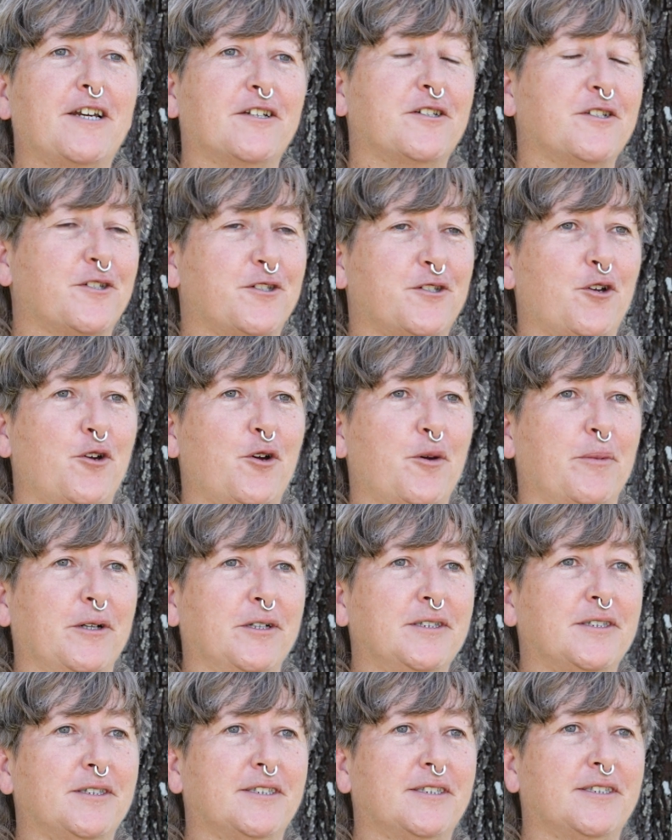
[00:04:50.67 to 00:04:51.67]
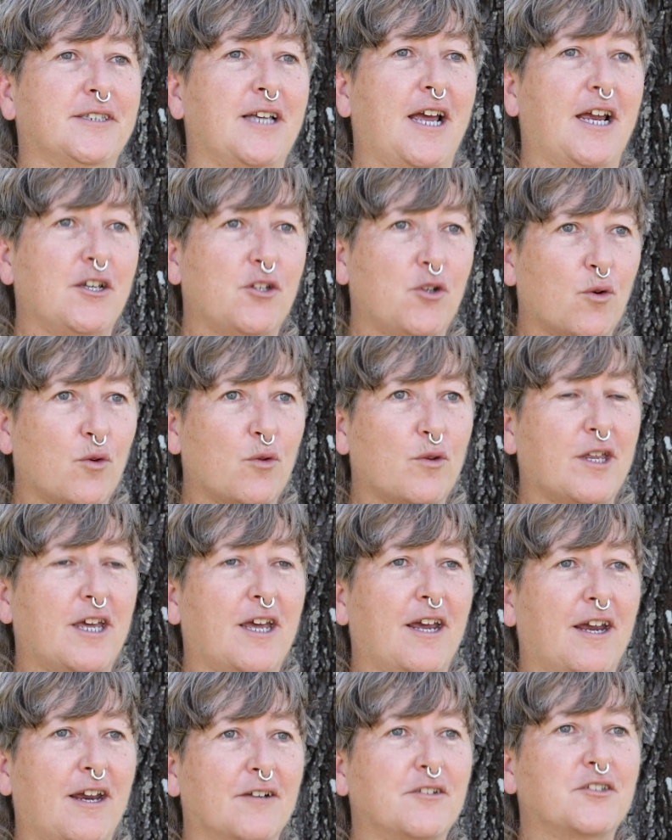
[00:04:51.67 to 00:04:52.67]
a disturbance and you're
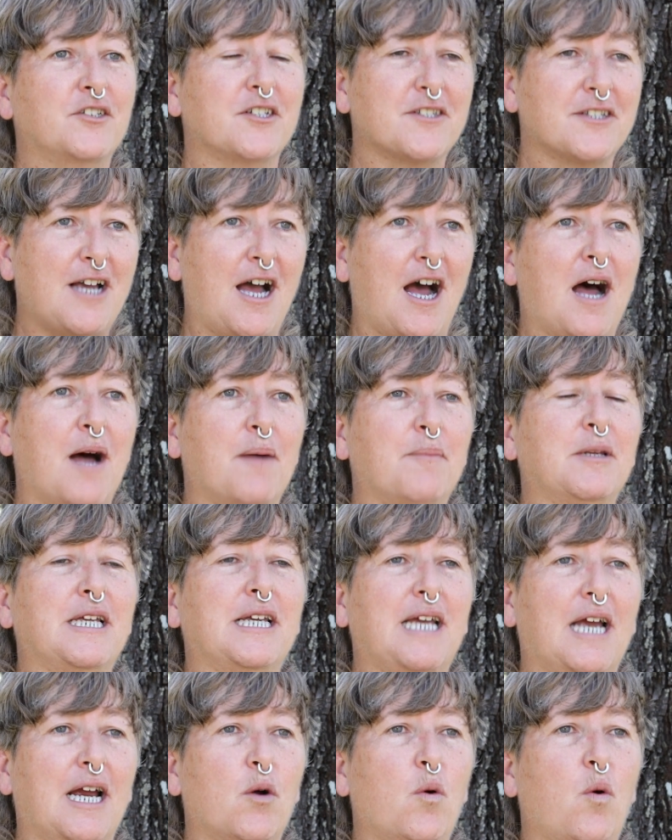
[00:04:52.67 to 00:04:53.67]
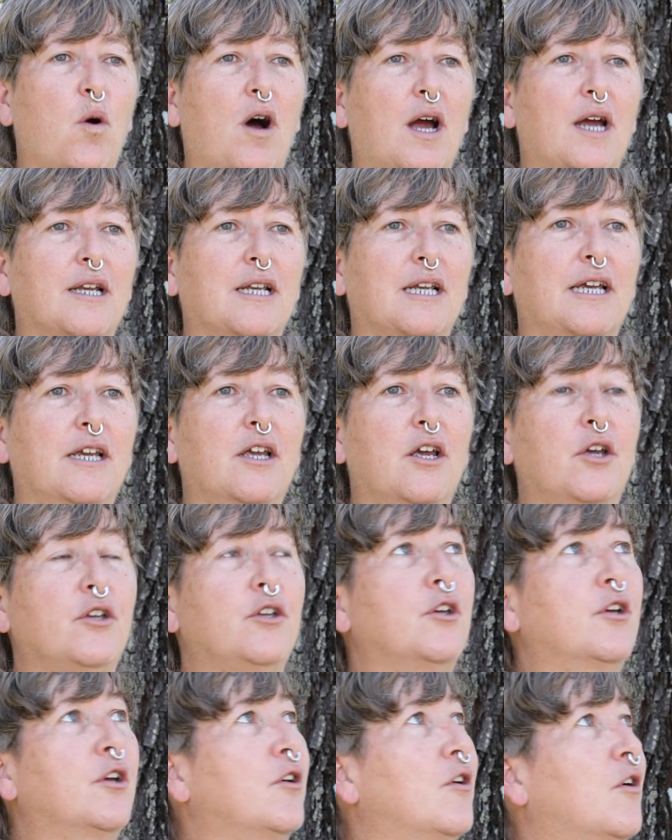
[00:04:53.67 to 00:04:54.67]
there just calmly and quietly,
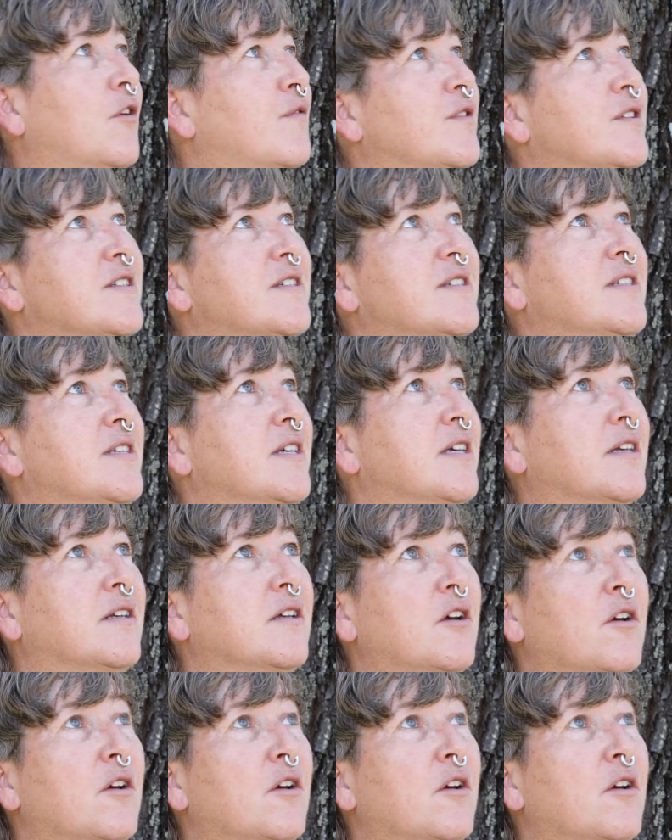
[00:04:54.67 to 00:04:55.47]
you can often sit